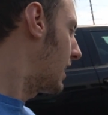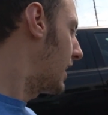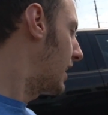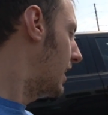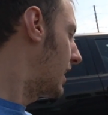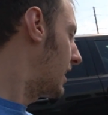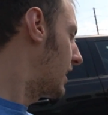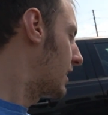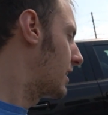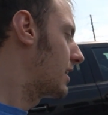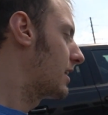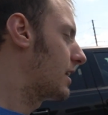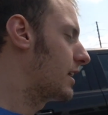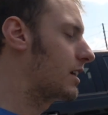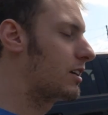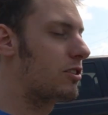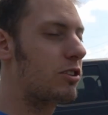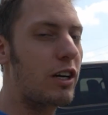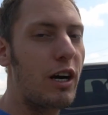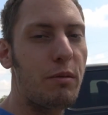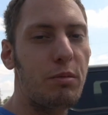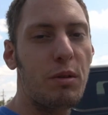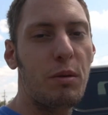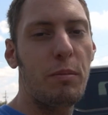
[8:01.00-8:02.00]
and
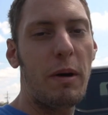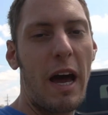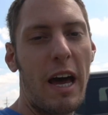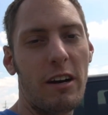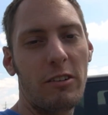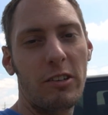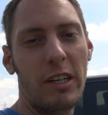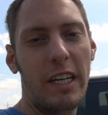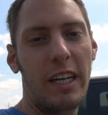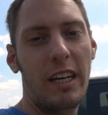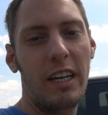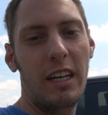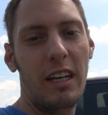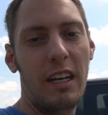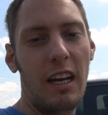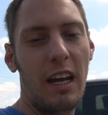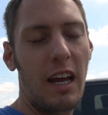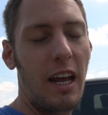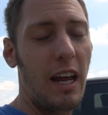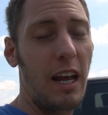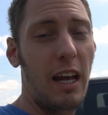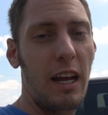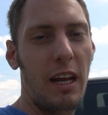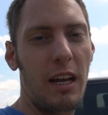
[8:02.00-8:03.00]
drop the battery in
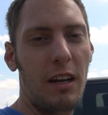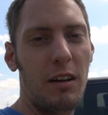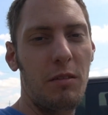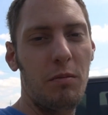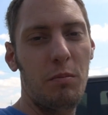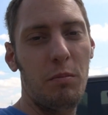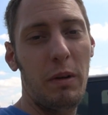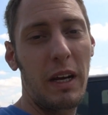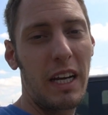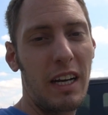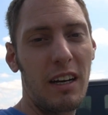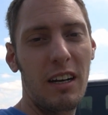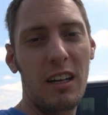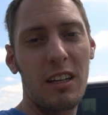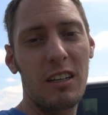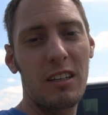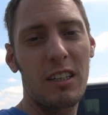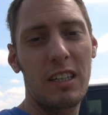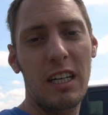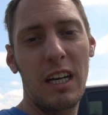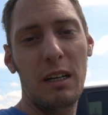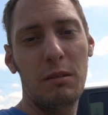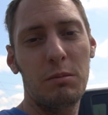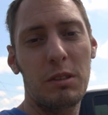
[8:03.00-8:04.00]
and make another
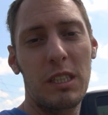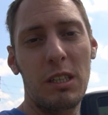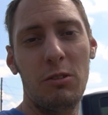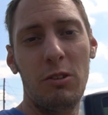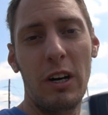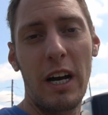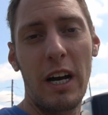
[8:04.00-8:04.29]
attempt, see what